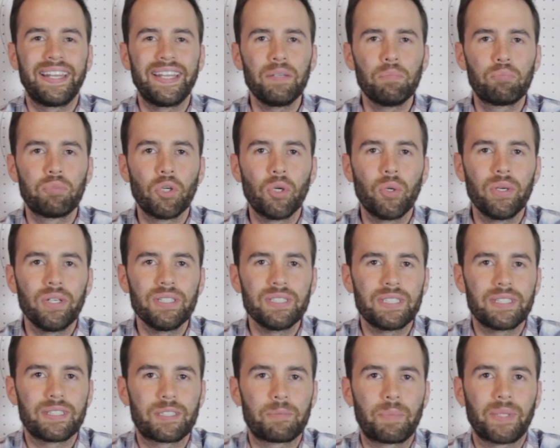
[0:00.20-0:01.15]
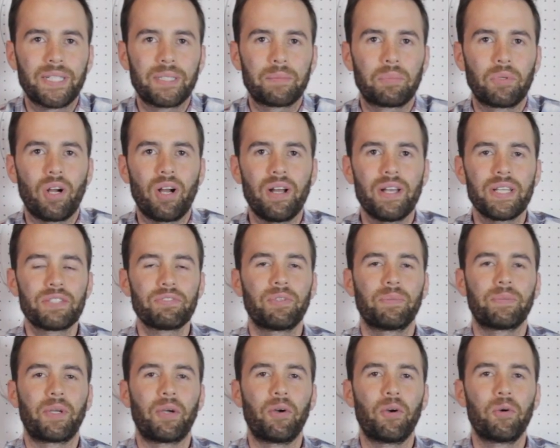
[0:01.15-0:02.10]
Hey brewers, it's Billy Bros
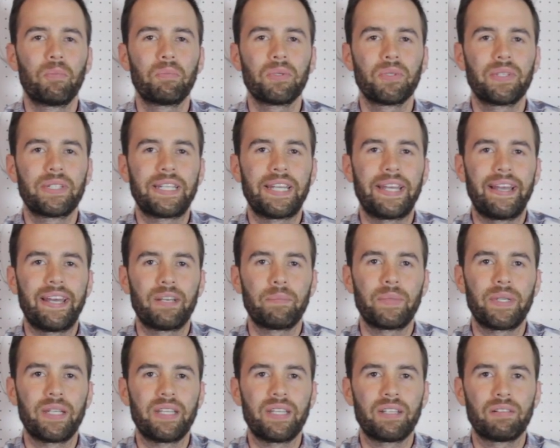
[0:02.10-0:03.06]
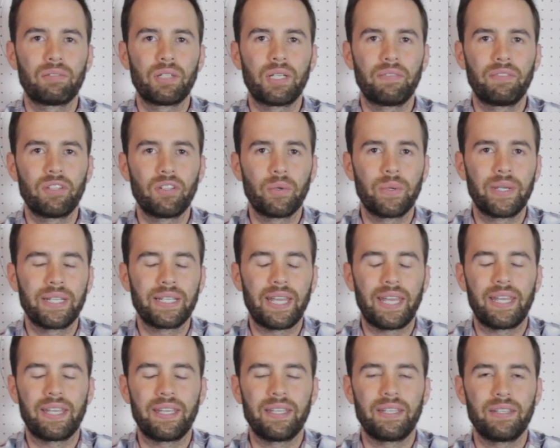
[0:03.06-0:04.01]
from the Homebrew Academy reviewing
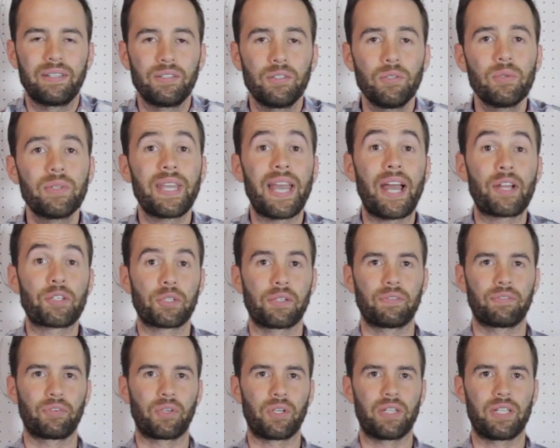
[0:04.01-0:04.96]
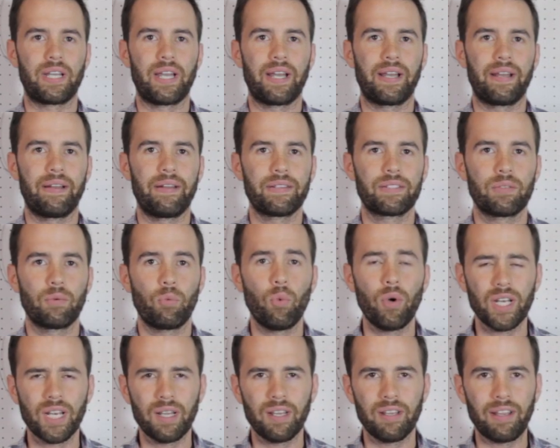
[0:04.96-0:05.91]
a new gadget for you guys.
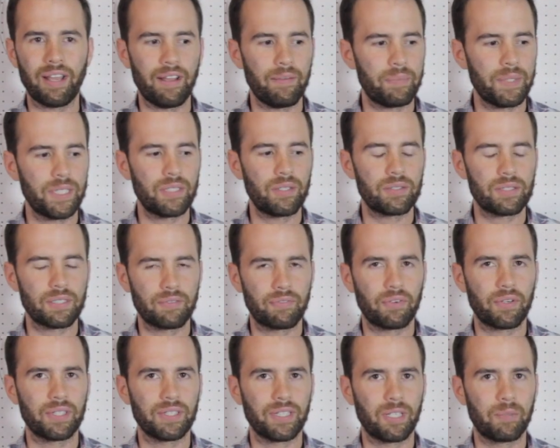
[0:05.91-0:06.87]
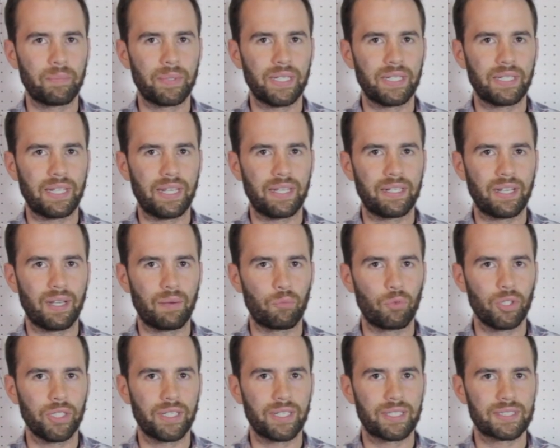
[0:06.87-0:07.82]
One I've been using for a little bit and I'm
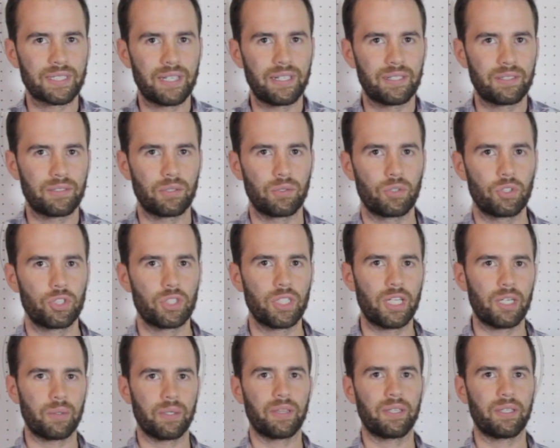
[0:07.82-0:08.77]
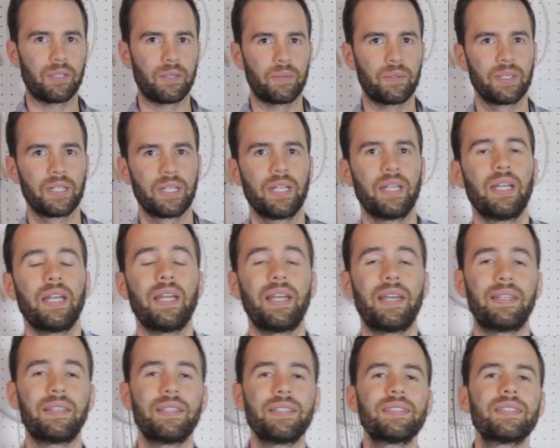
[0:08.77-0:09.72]
really excited to share with you.
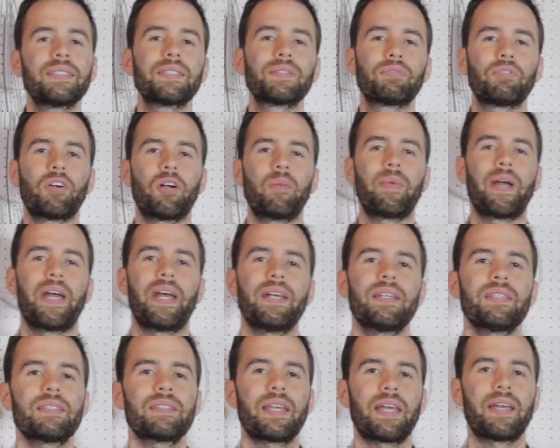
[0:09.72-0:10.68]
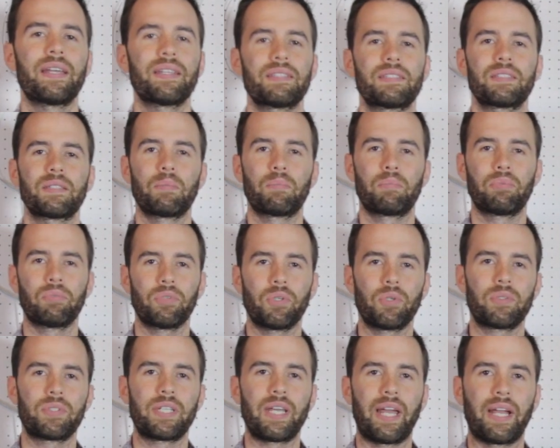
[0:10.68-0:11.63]
And this is from SS
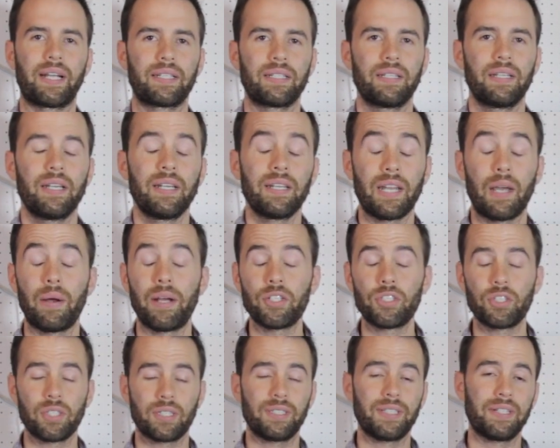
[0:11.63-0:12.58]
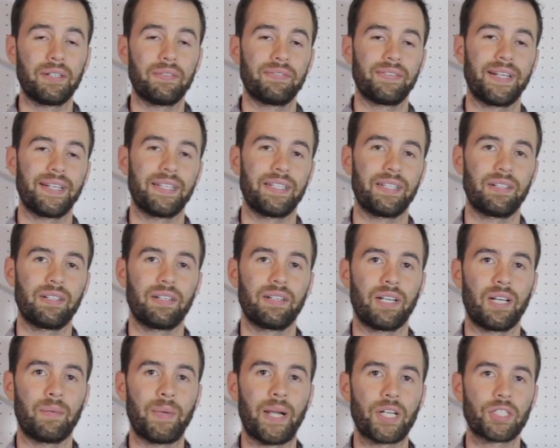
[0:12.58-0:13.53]
Brew Tech. Now I should clarify
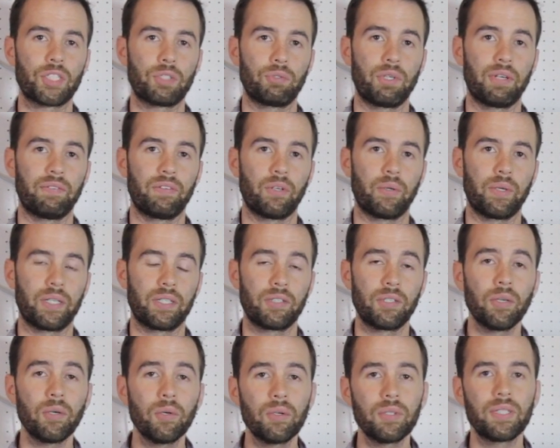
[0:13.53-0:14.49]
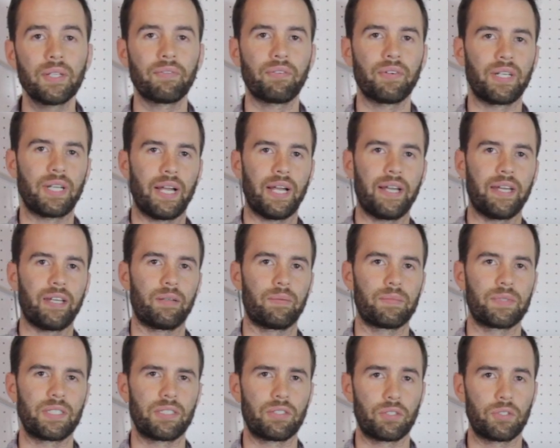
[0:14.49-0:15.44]
here, I'm actually reviewing two different
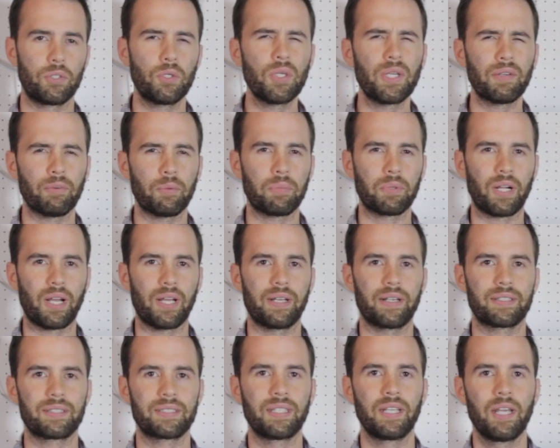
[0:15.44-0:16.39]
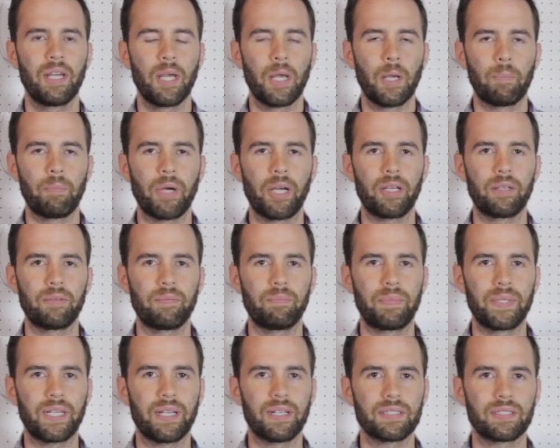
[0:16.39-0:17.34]
items. These are two different products, but
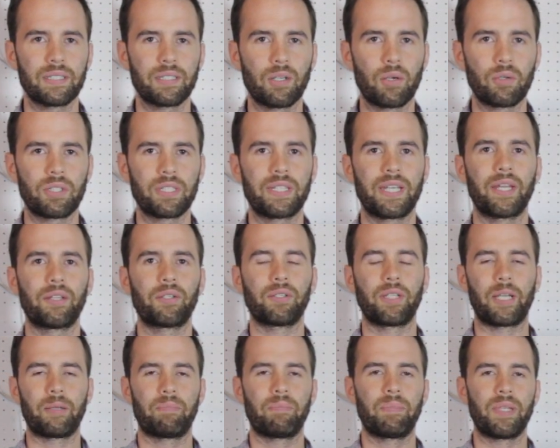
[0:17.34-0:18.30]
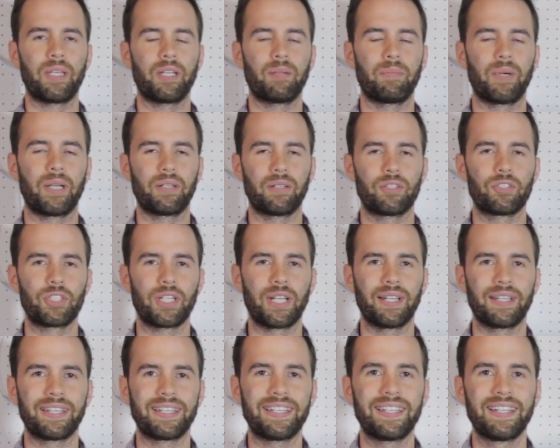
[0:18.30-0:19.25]
because they go together like peanut butter and
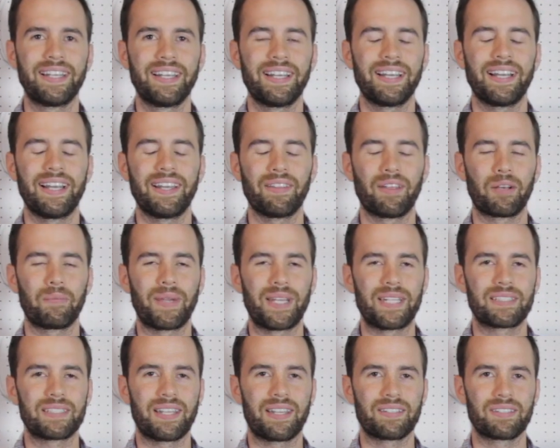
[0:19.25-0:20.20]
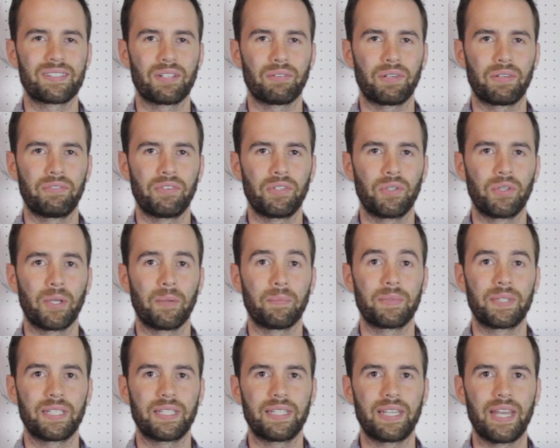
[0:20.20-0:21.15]
jelly, I thought it made sense to review them
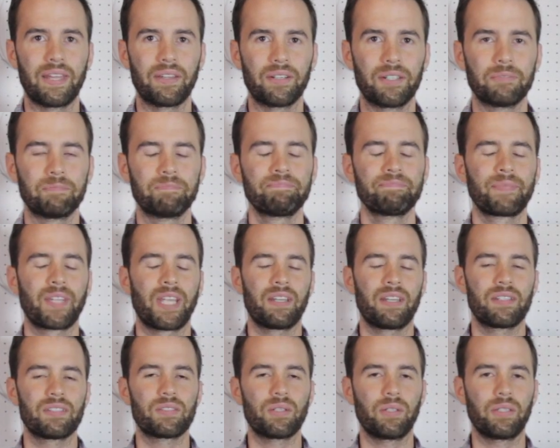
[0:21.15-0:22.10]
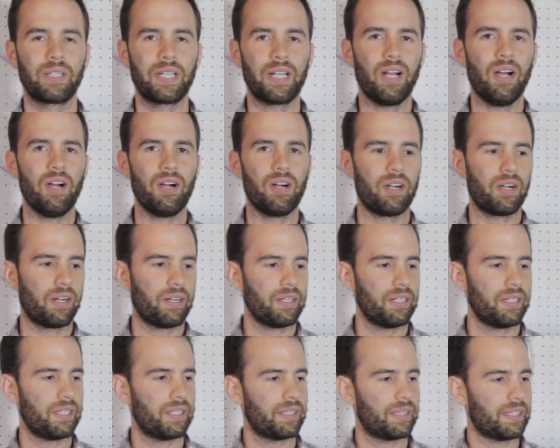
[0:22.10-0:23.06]
together. So they
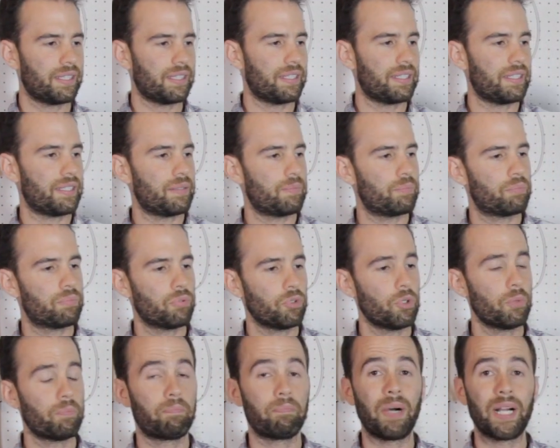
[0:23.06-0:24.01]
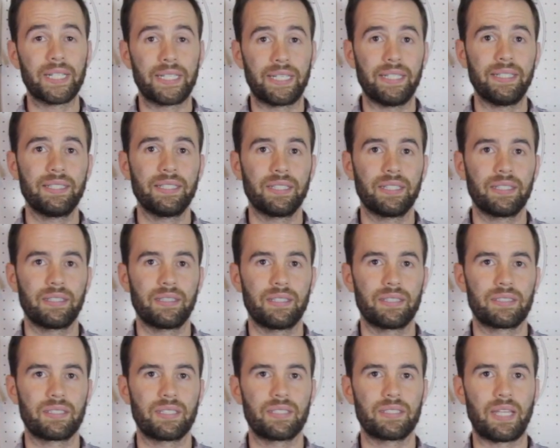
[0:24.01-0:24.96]
are the Brew Bucket.
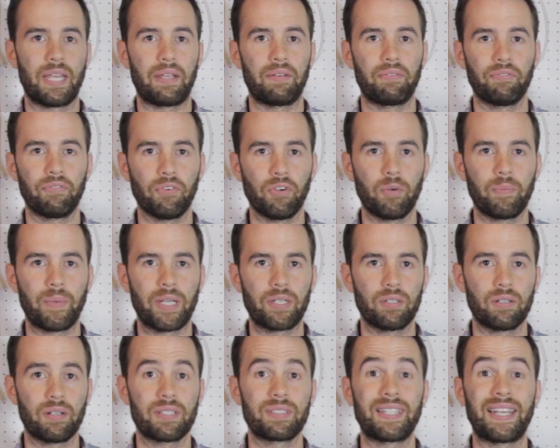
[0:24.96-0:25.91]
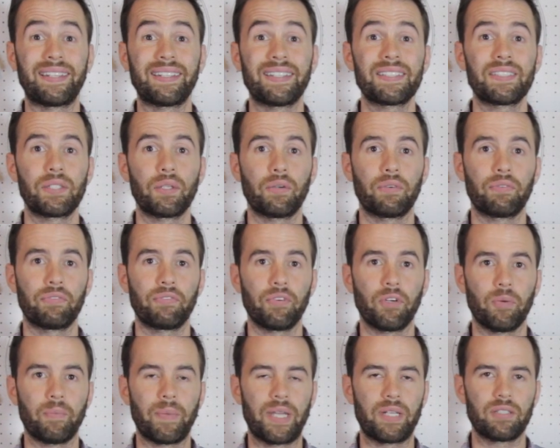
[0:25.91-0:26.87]
This is a fermenter, a stainless steel
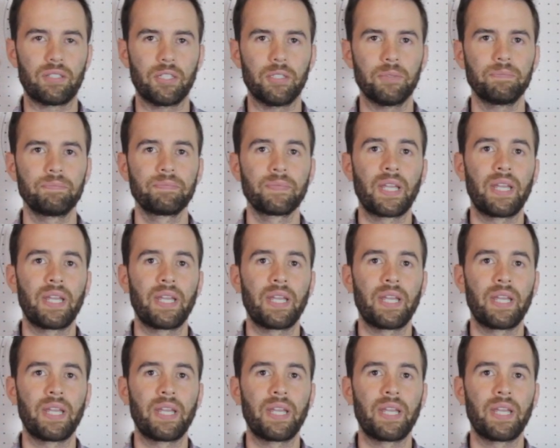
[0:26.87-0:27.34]
fermenter.